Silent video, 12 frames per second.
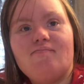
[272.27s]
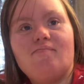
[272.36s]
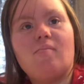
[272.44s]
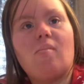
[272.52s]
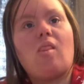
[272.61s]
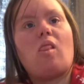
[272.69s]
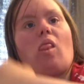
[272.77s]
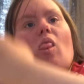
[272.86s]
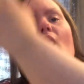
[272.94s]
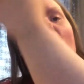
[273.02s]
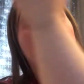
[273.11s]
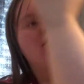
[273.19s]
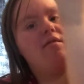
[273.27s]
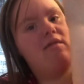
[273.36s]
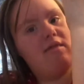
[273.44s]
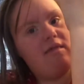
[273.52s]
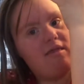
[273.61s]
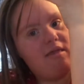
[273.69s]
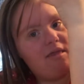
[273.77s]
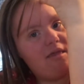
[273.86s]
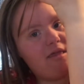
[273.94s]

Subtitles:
(silence)